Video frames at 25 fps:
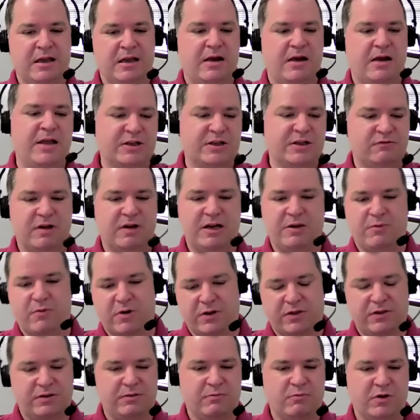And that's really
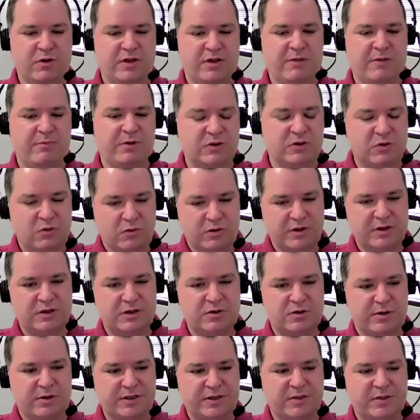what they were talking
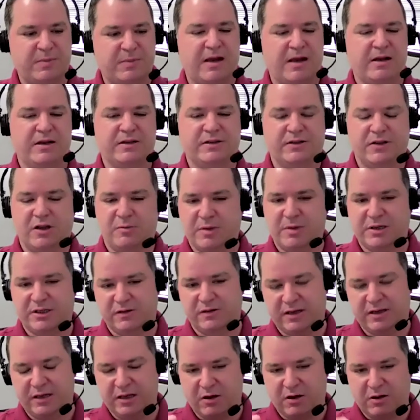to us about, is telling me,
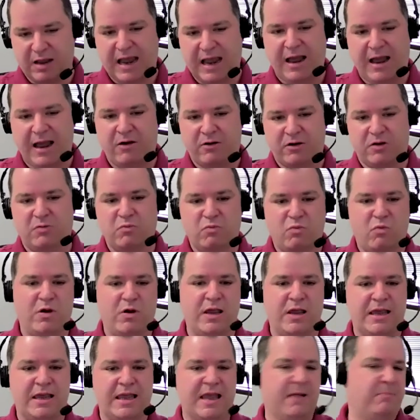how can
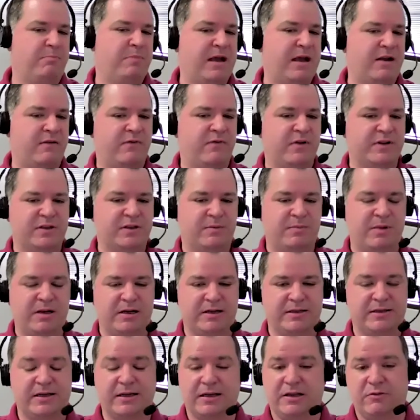we get better
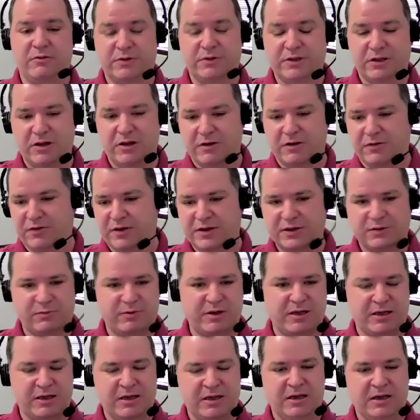visibility? And there was a lot of things
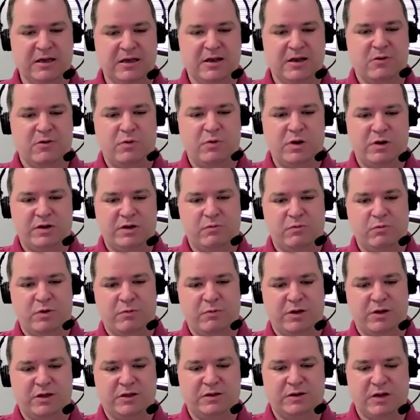we
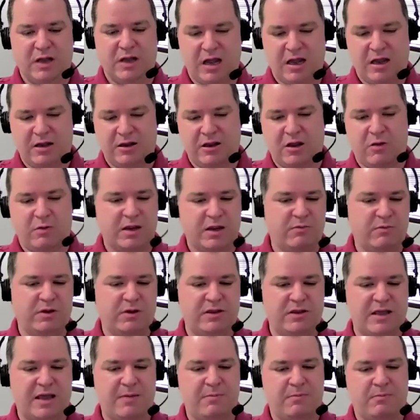were going in
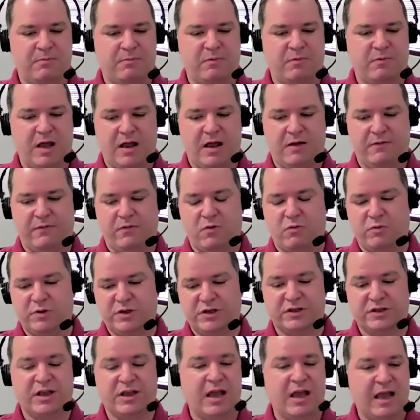with them for,
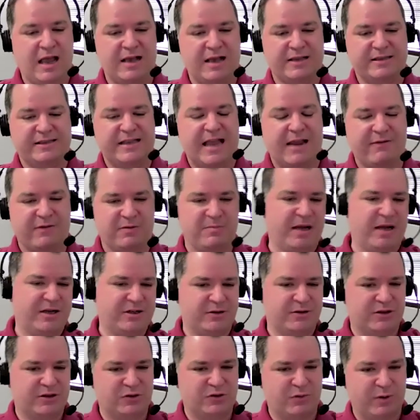which is, as David
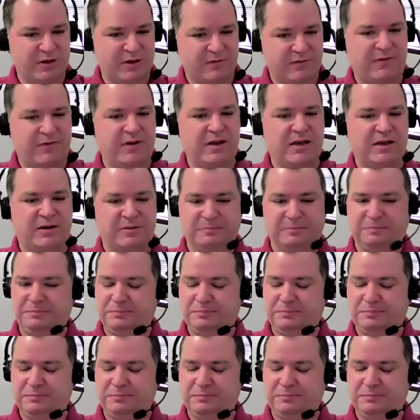mentioned, the Twitter feed.